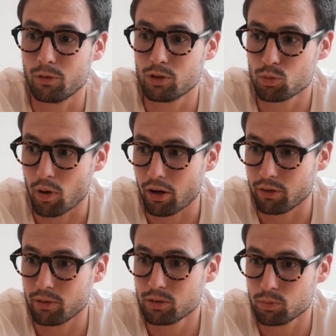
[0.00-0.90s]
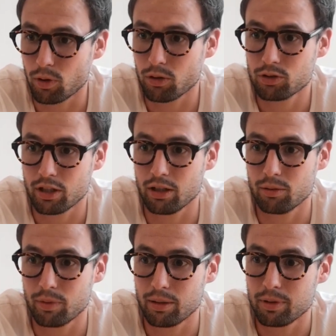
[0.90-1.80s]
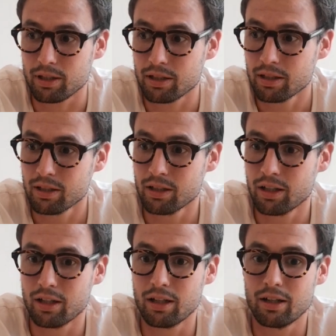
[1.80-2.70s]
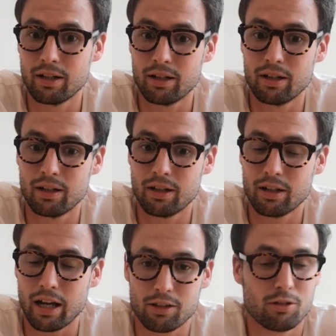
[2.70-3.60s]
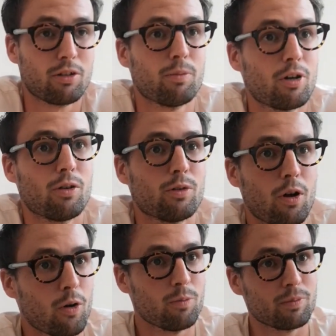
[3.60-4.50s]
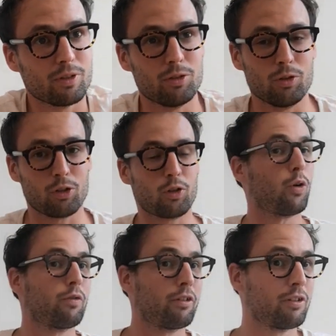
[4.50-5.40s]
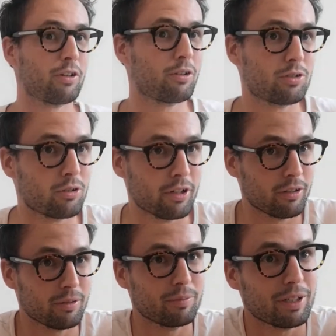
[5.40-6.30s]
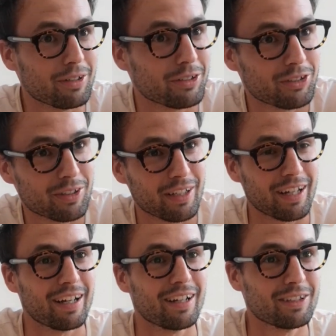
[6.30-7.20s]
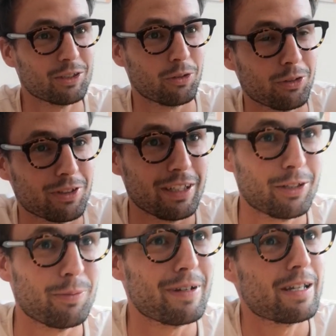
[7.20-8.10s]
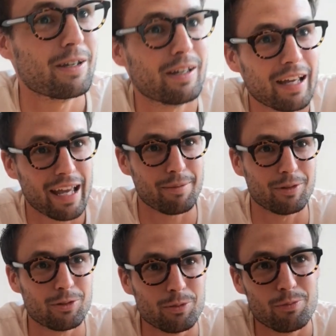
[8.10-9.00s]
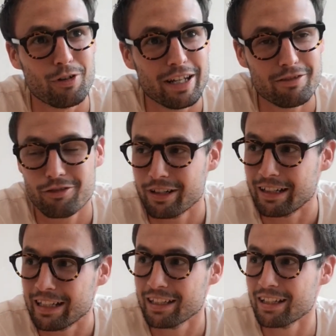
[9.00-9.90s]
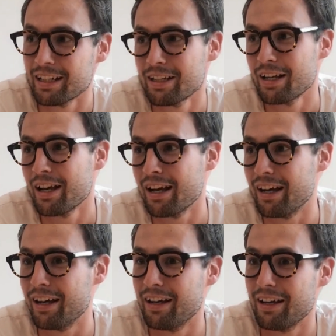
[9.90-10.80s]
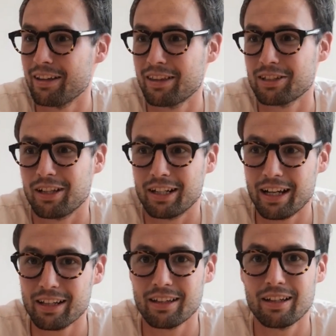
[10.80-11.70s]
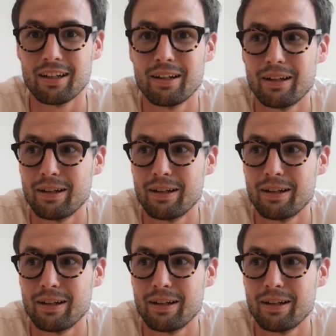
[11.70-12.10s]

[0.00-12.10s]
on the small scale, maybe at your own home, do not cover your soil, because soils need to be able to breathe freely. And things like that.